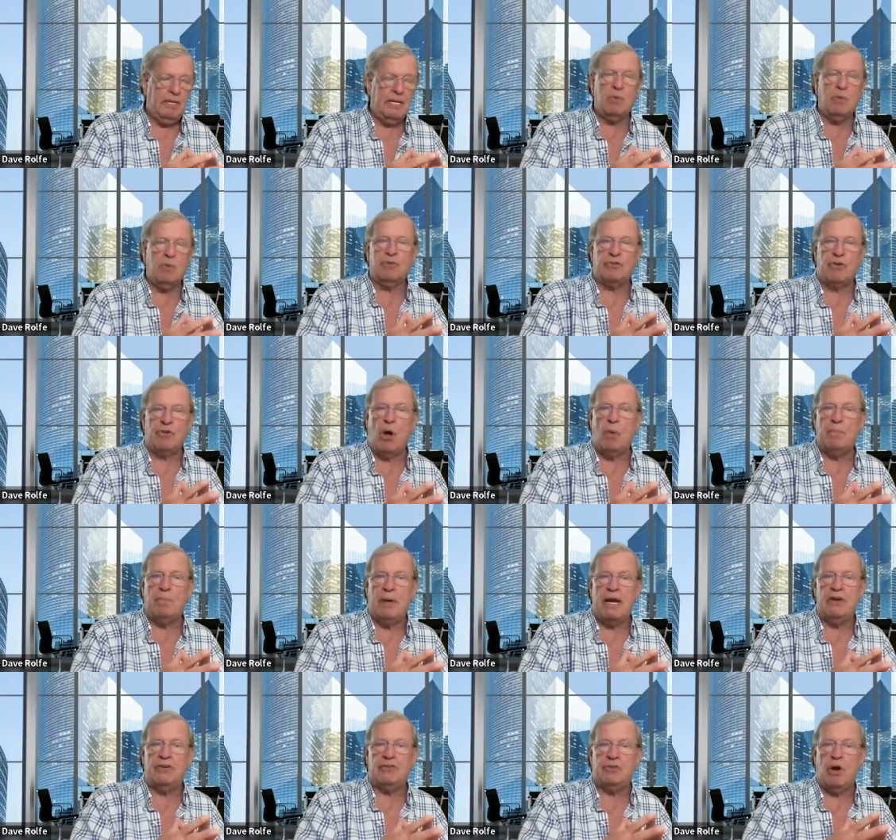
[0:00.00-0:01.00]
it was all
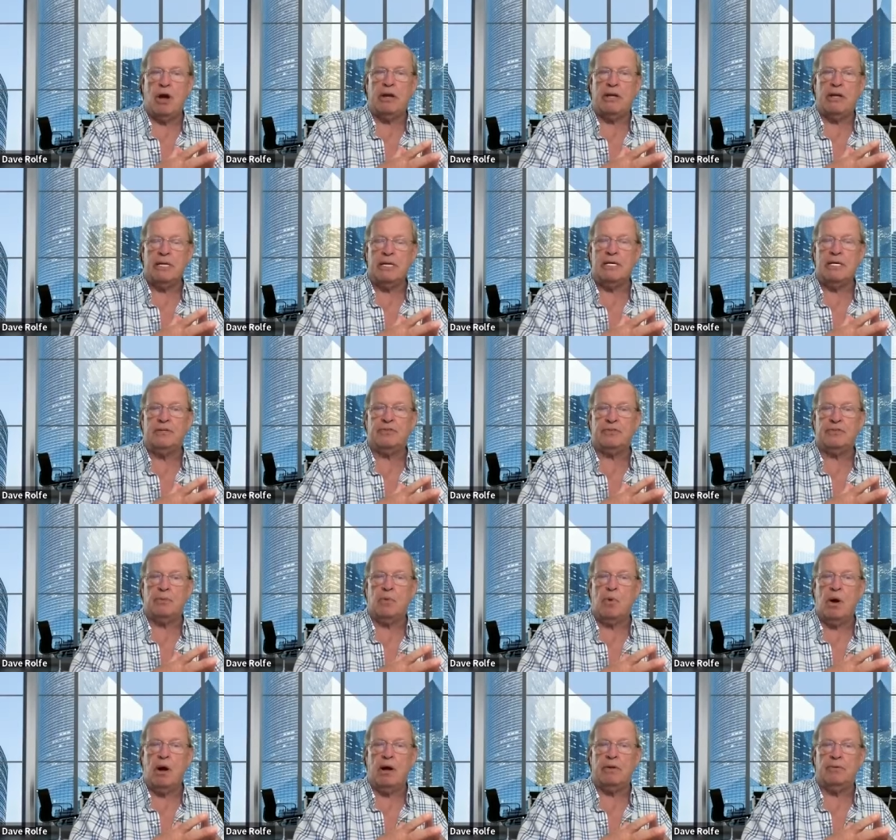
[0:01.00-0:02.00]
based on needs and
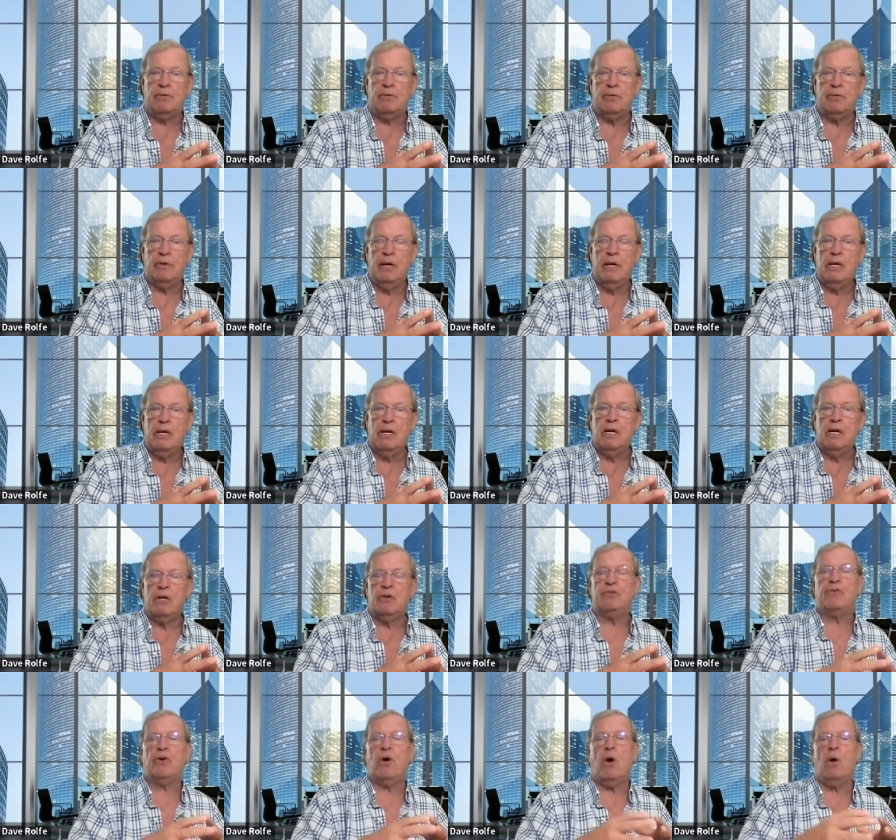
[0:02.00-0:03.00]
wants.
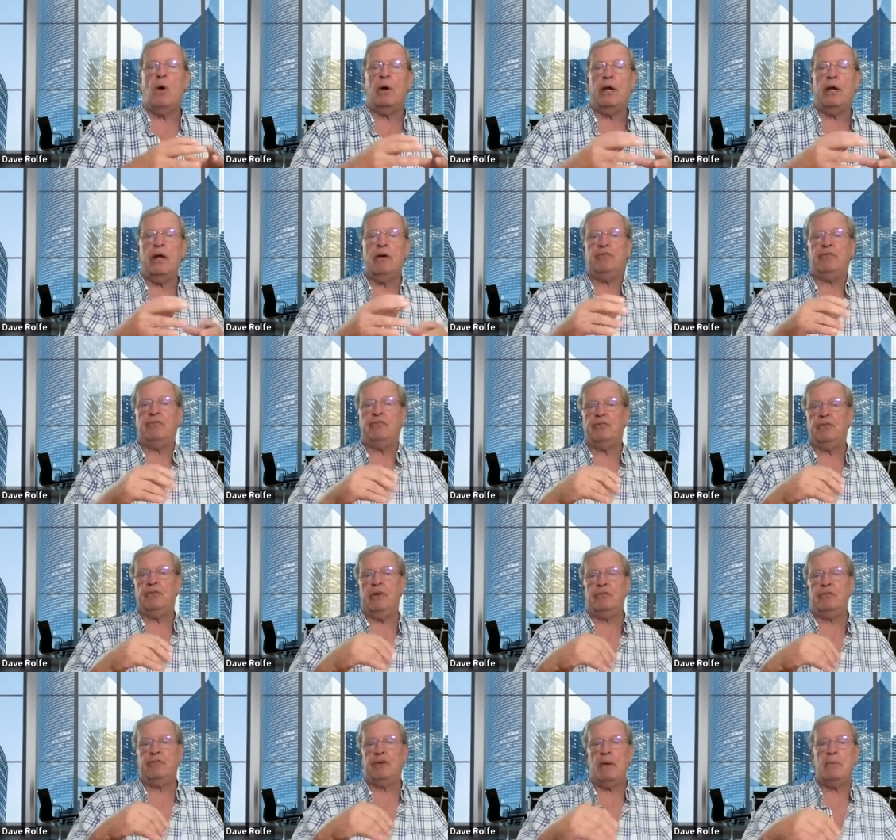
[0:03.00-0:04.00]
So if,
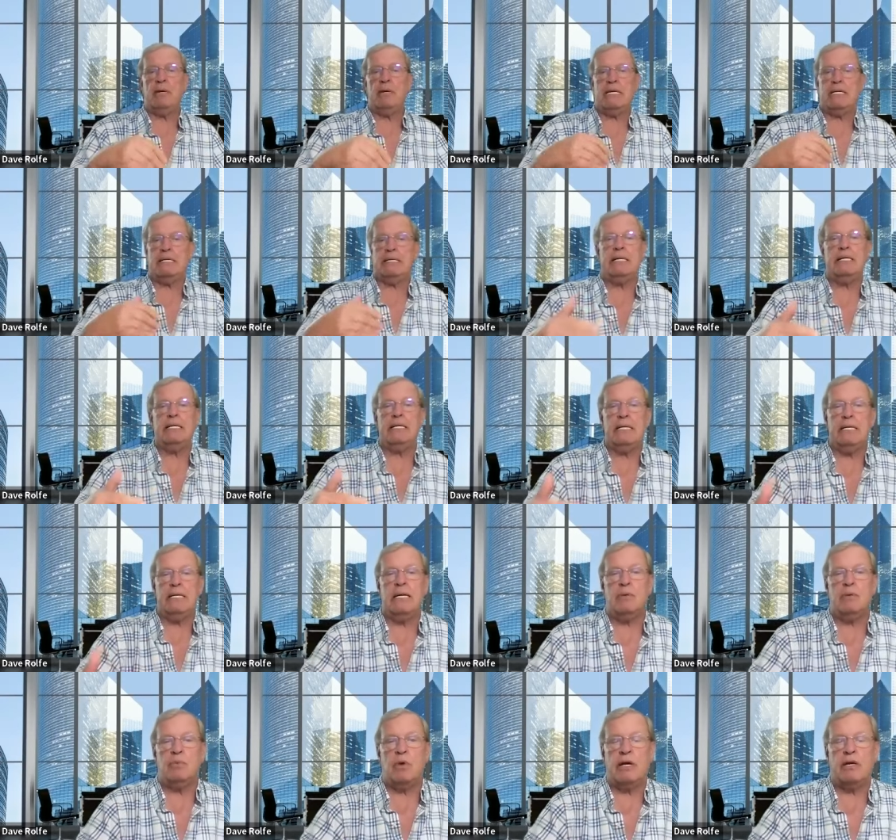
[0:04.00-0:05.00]
if somebody didn't
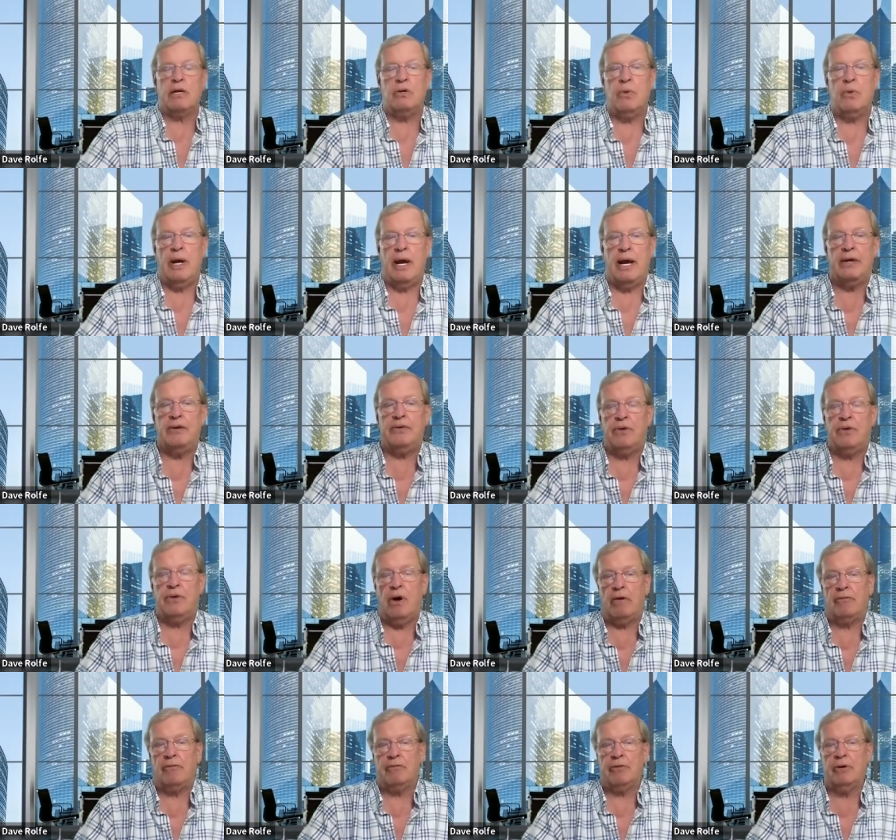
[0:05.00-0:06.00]
need what you had to
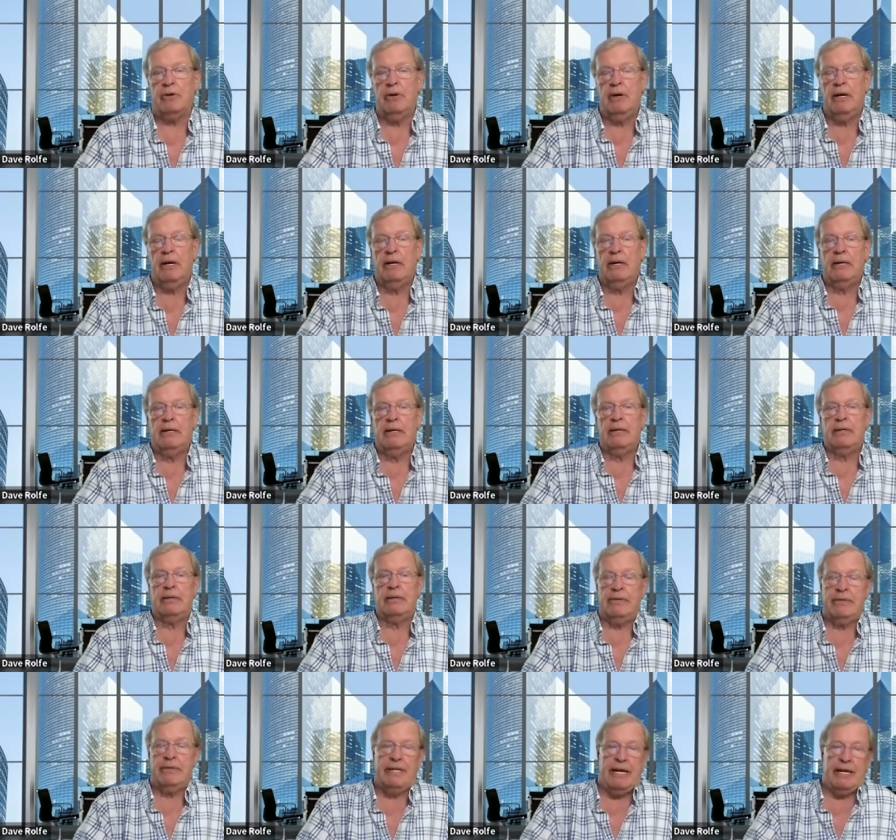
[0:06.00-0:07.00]
offer,
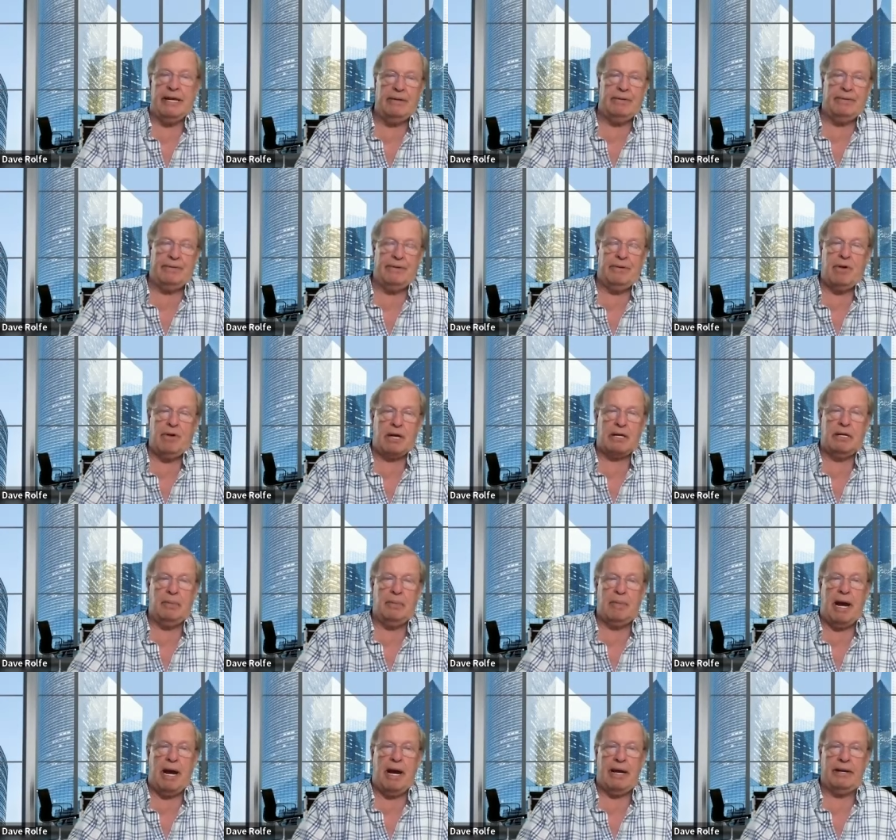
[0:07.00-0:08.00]
then they're not going
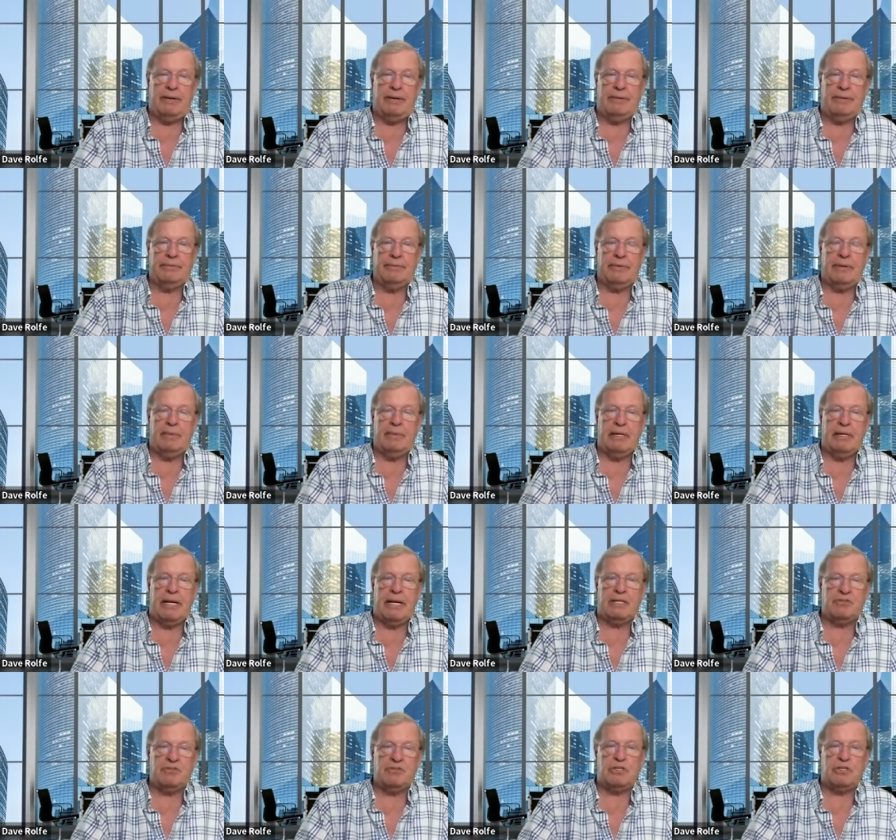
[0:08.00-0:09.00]
to buy it. I mean,
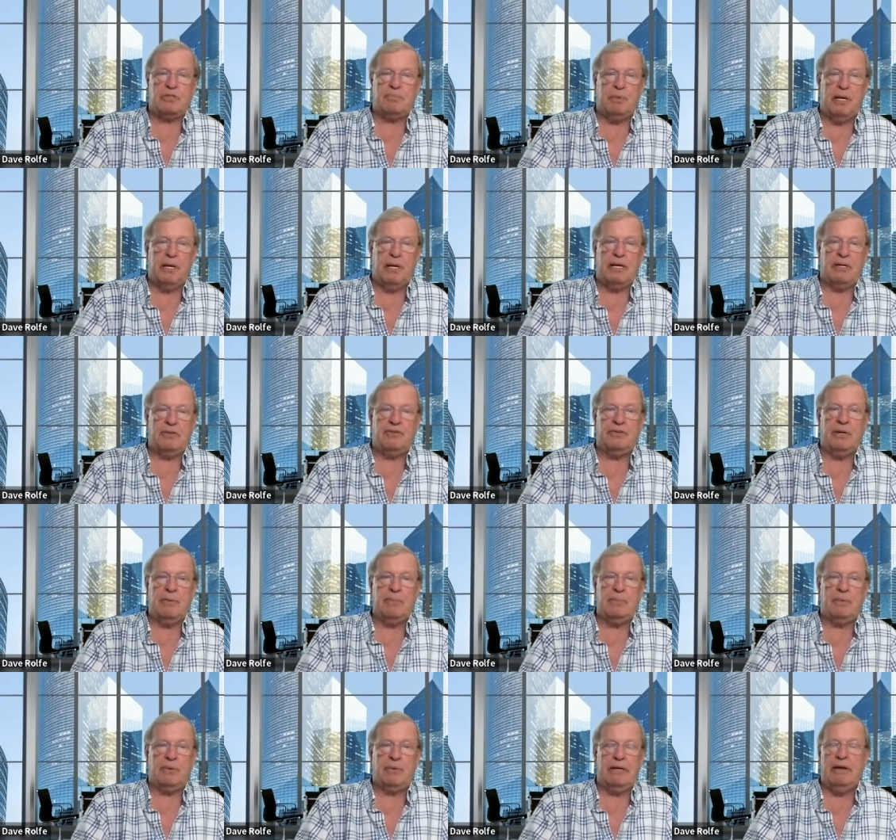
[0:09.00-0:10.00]
that's just plain and
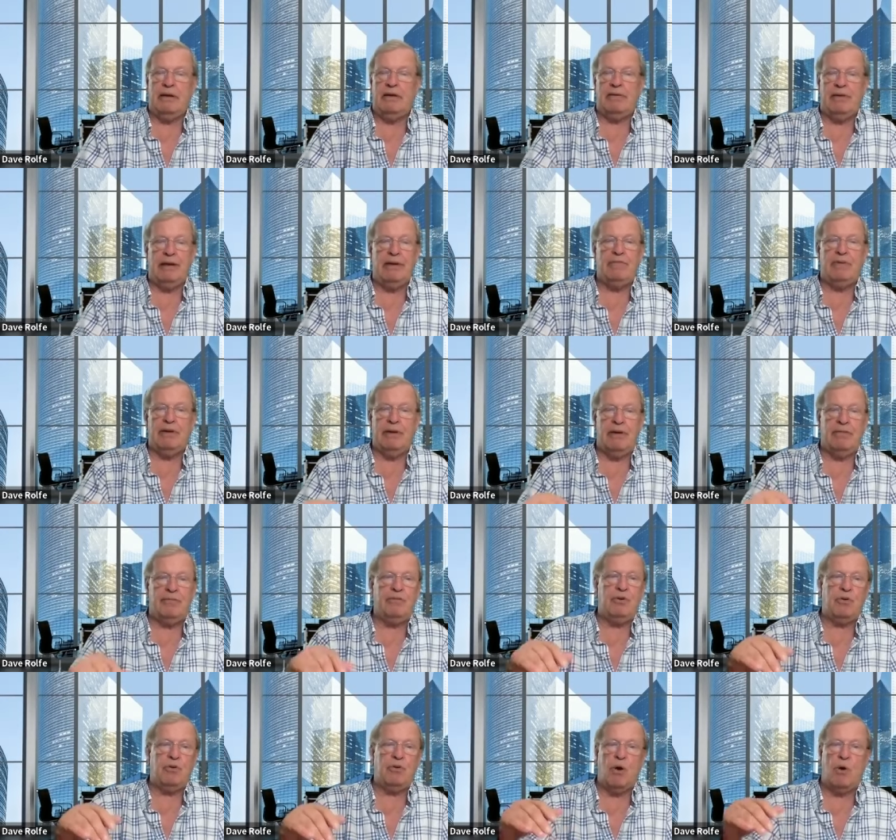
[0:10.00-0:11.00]
simple. E- even
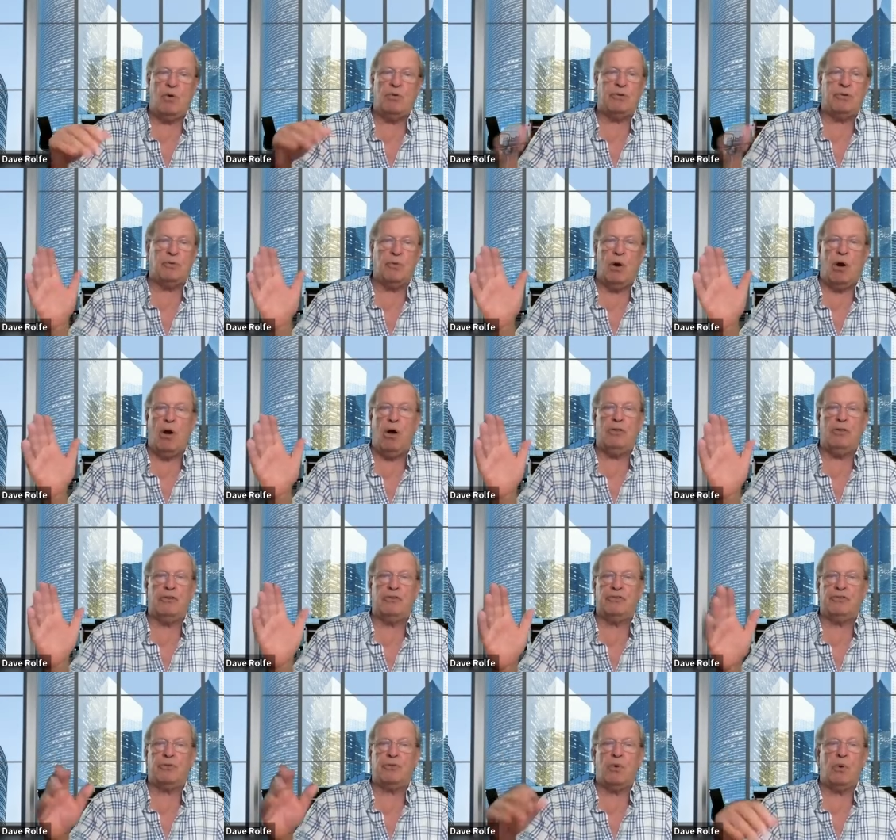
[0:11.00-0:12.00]
if you go through all the
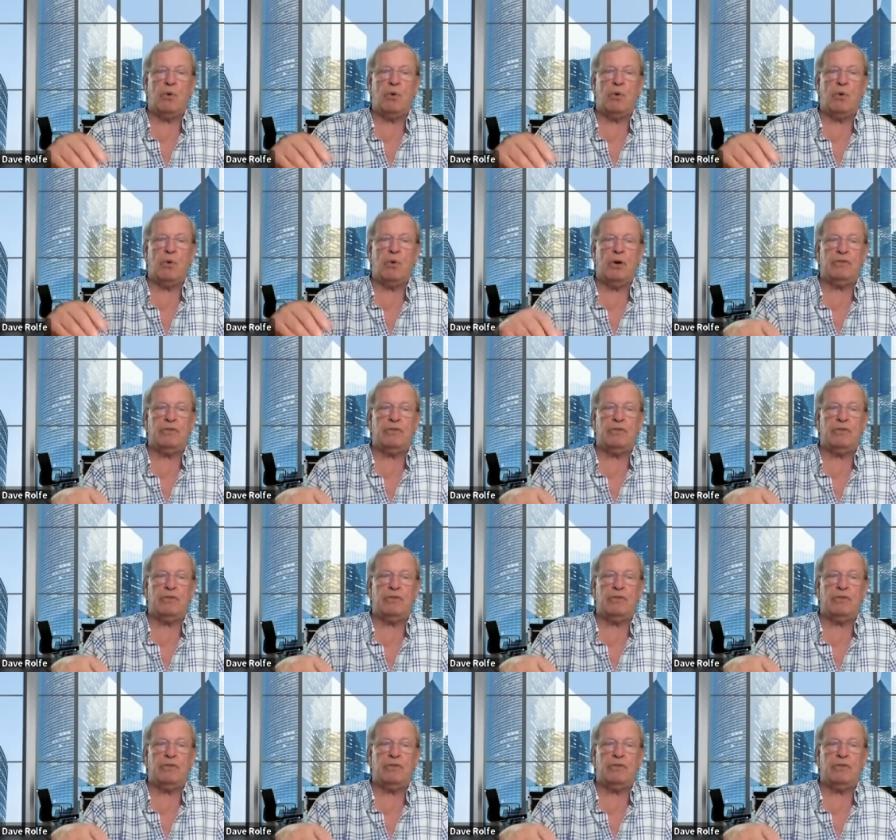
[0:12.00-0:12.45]
stories